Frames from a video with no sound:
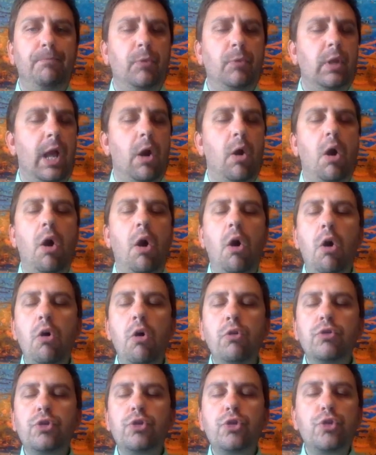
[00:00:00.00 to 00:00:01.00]
Now,
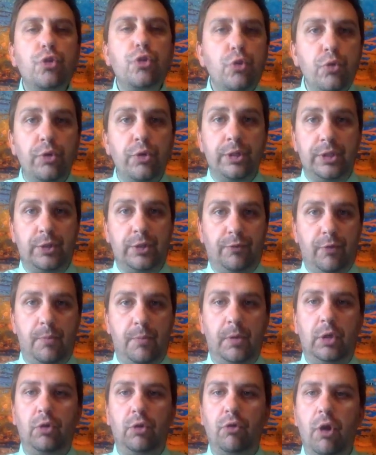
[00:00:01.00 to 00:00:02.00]
all students
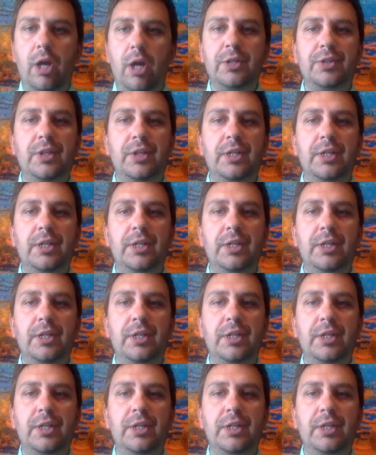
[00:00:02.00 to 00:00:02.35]
from across